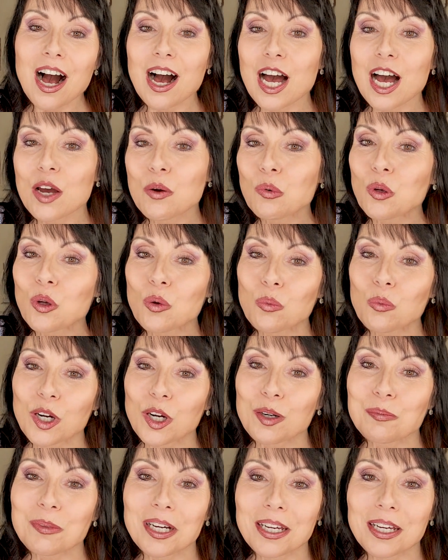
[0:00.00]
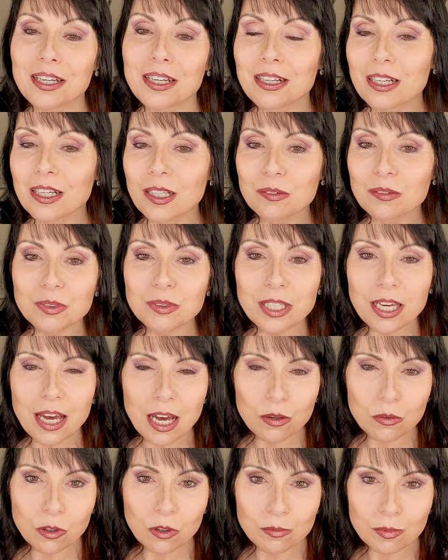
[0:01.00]
I will wear my um,
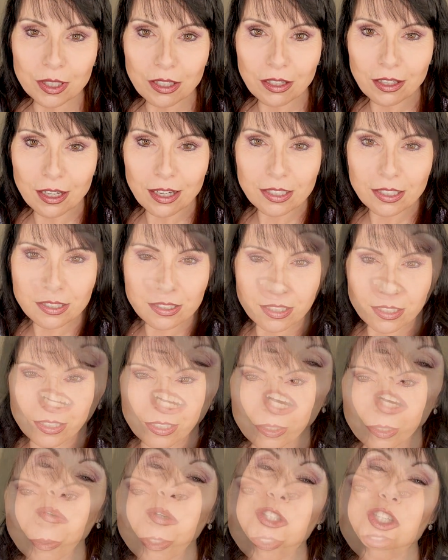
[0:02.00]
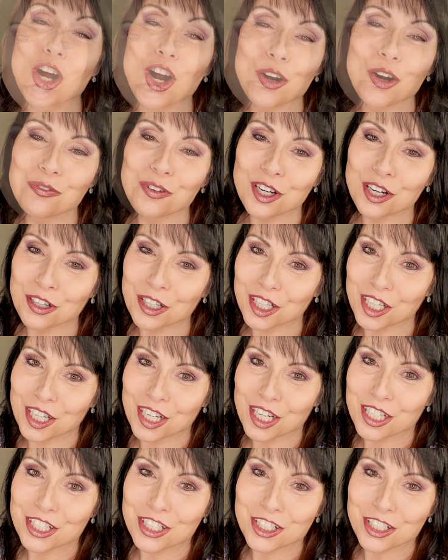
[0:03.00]
Catwoman glasses, which are
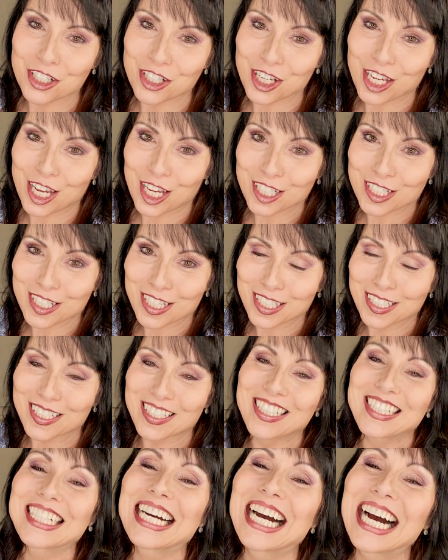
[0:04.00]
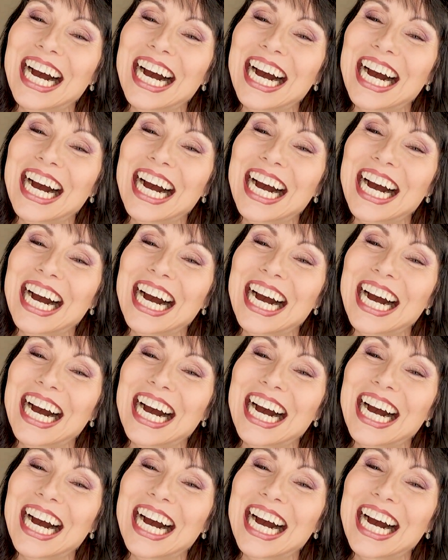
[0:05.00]
very chic and sexy.